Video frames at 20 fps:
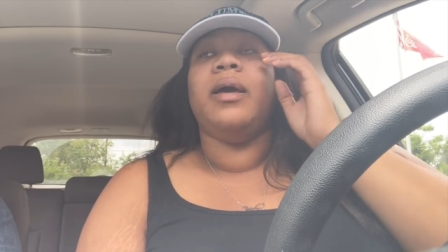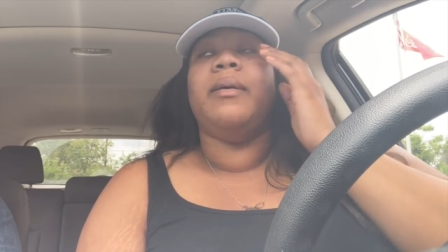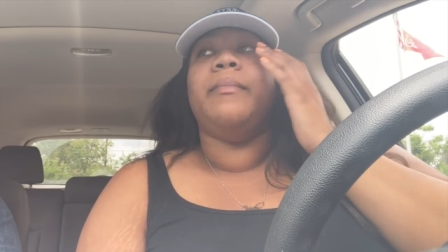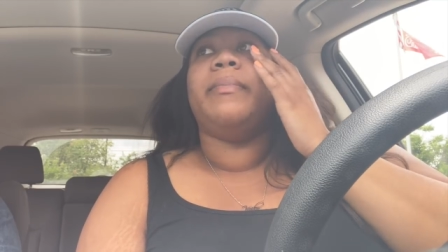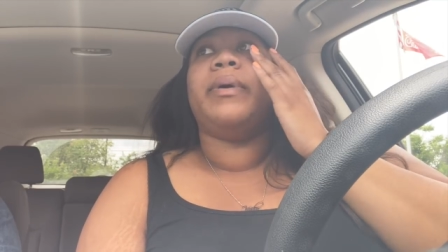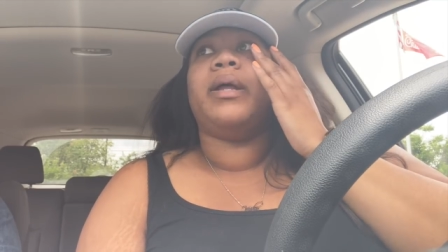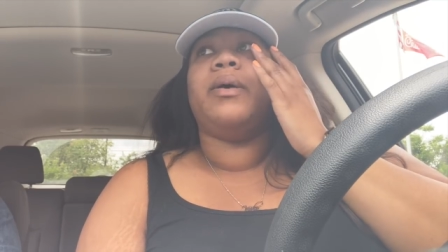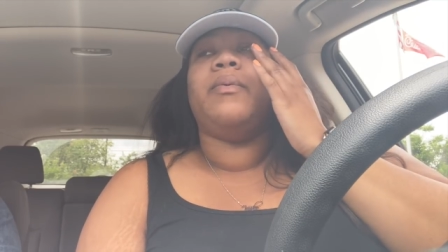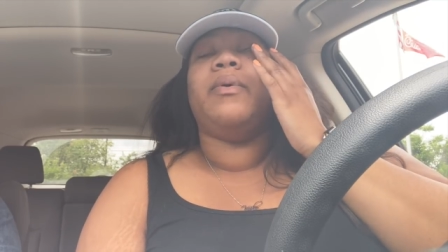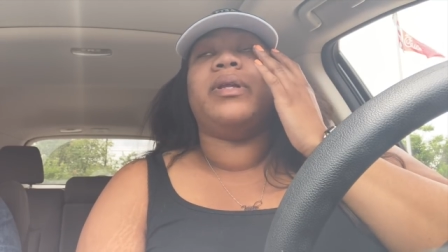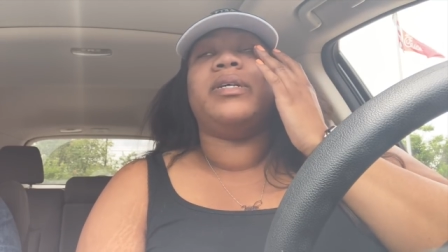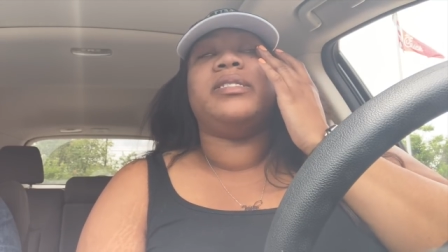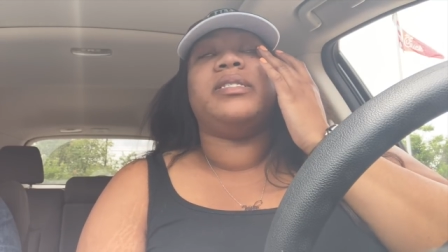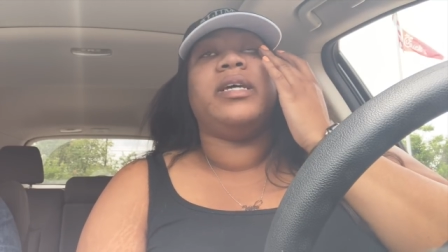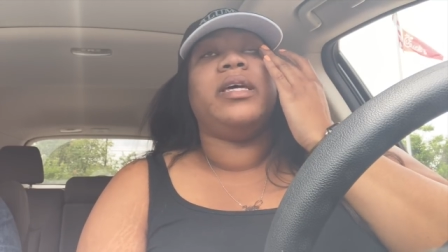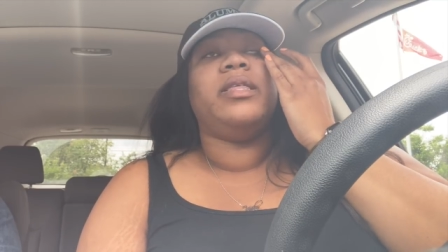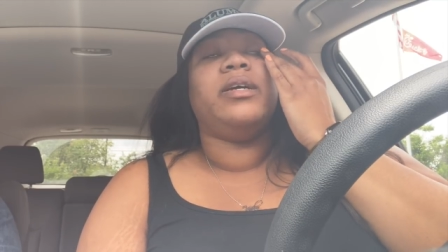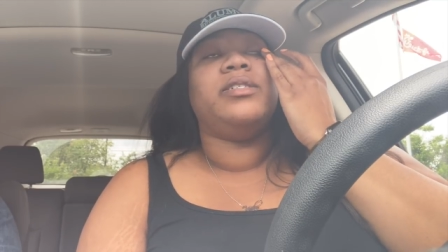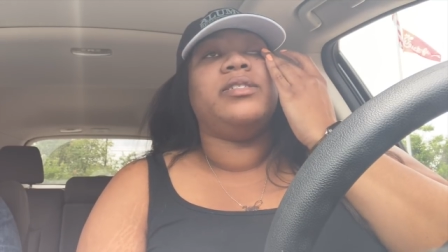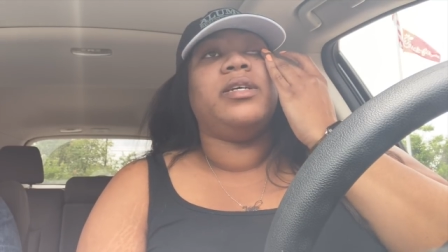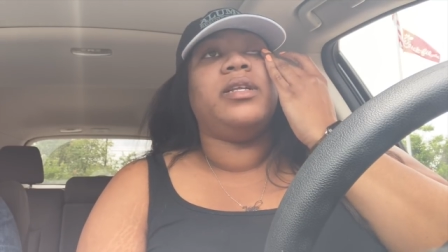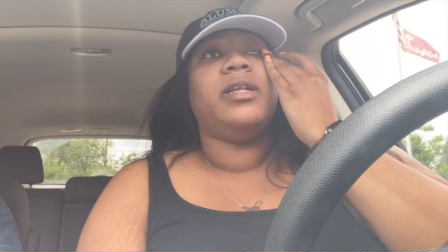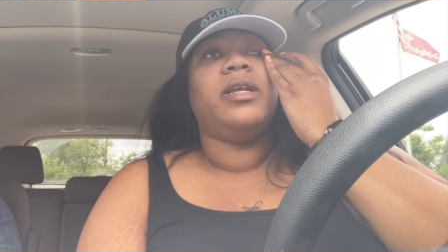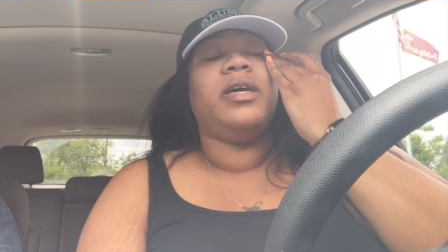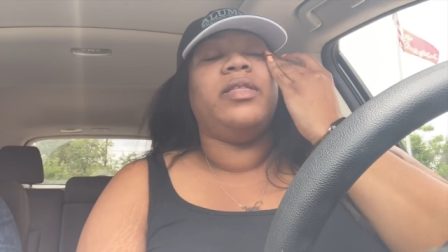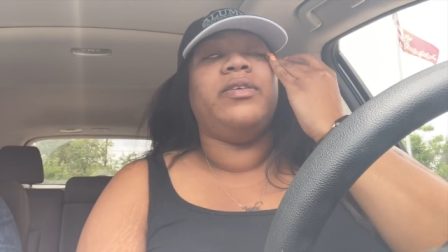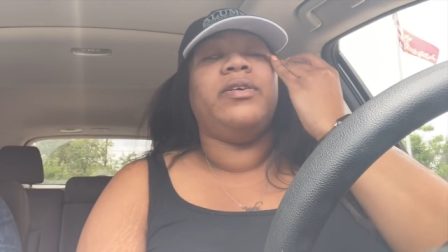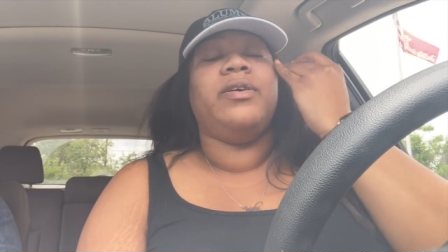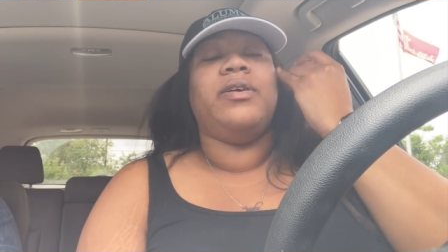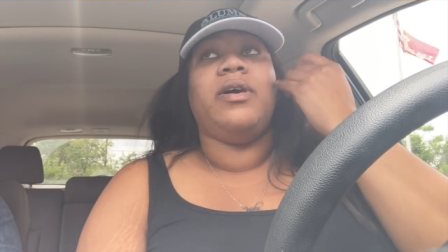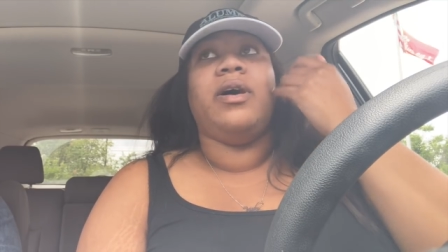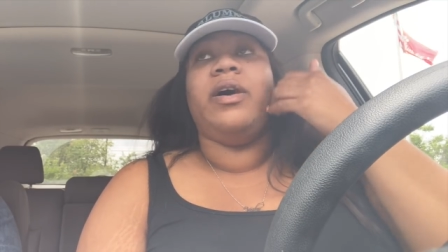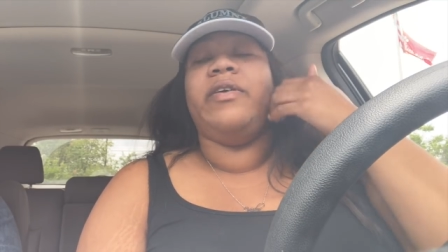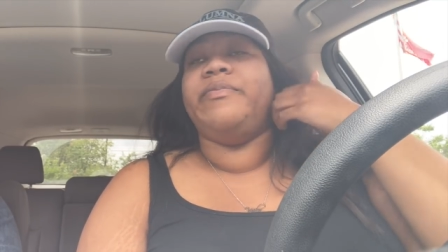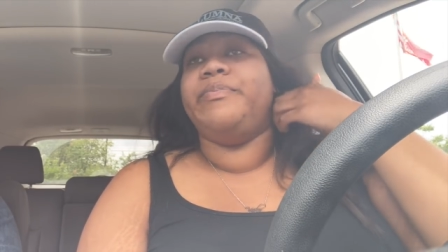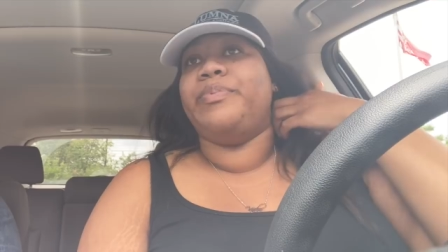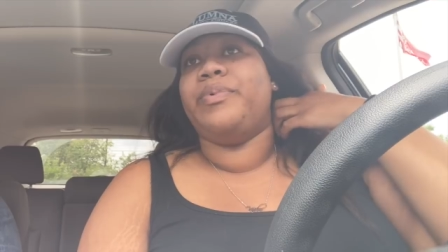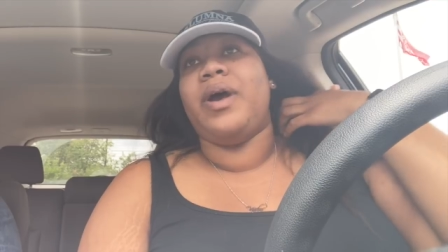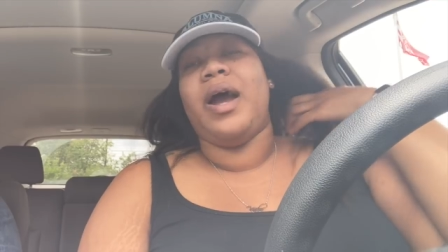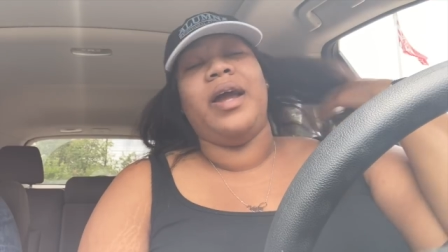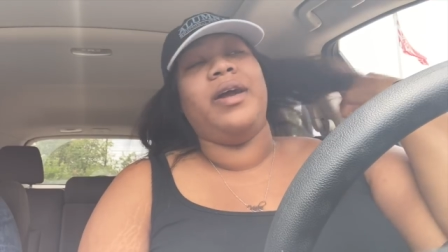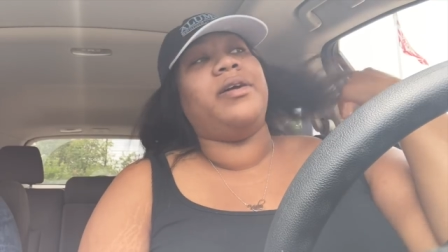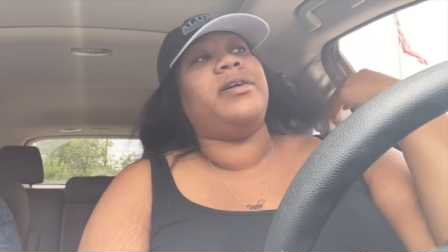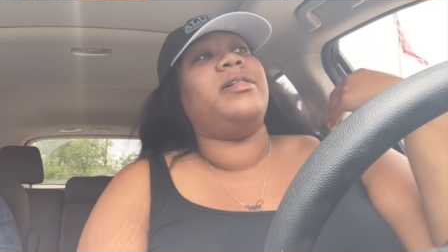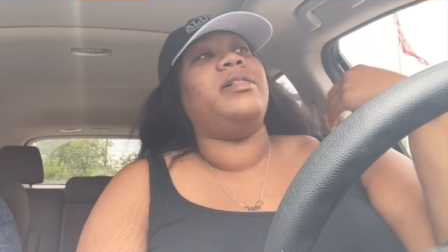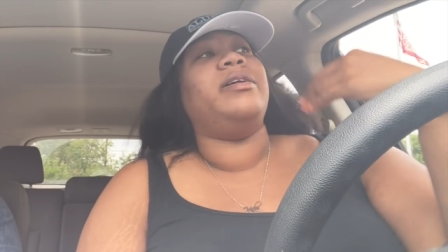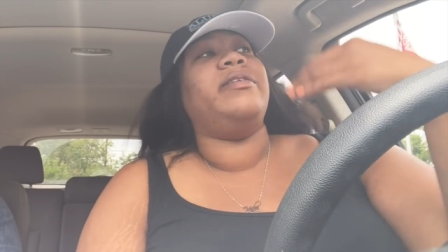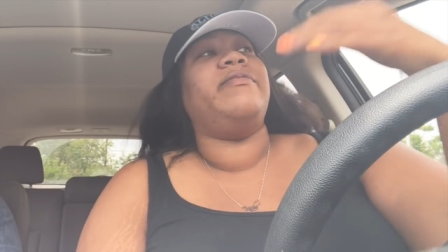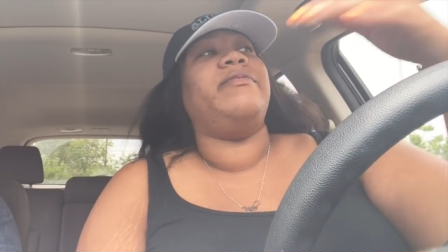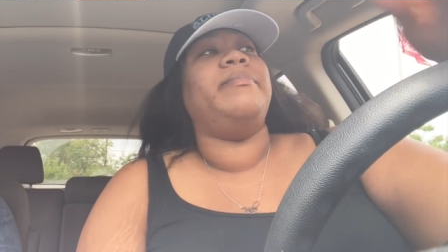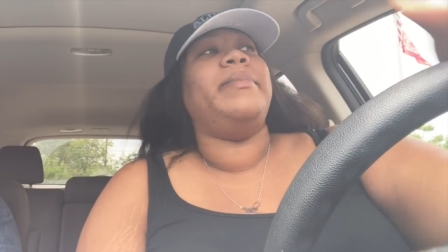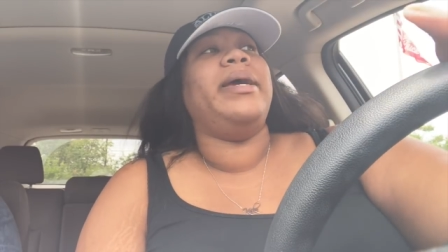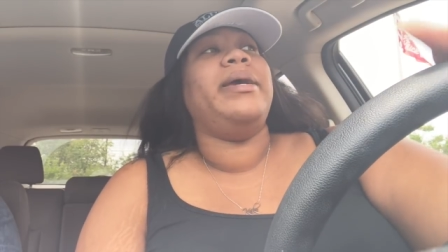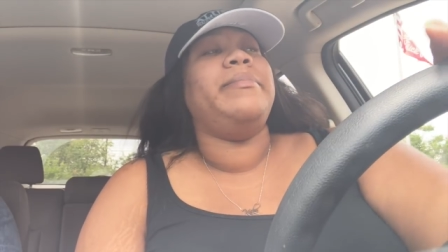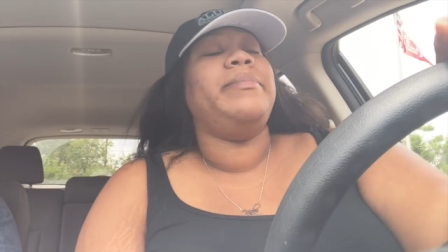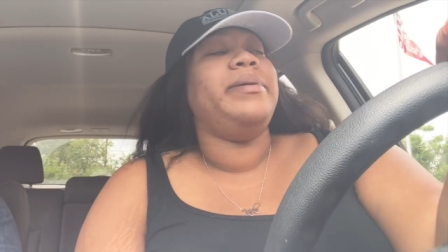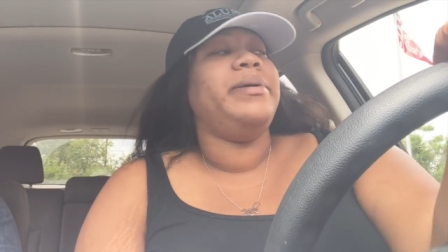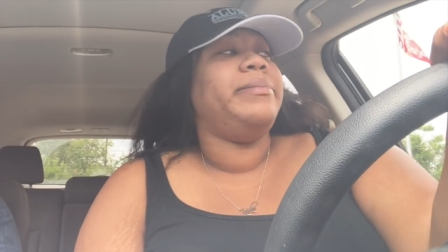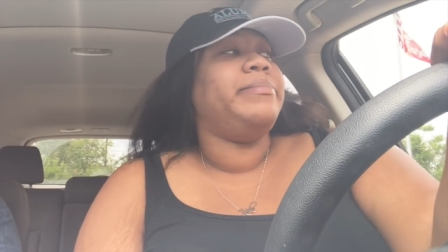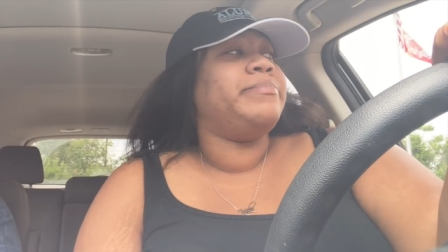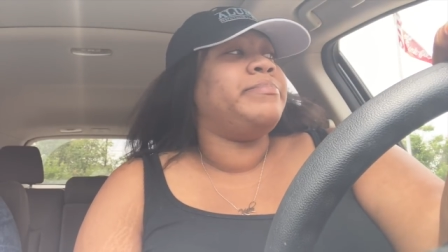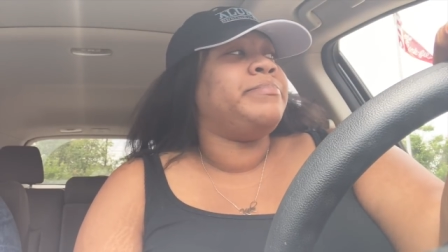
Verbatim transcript: But I want to say there's another off Briarcliff maybe.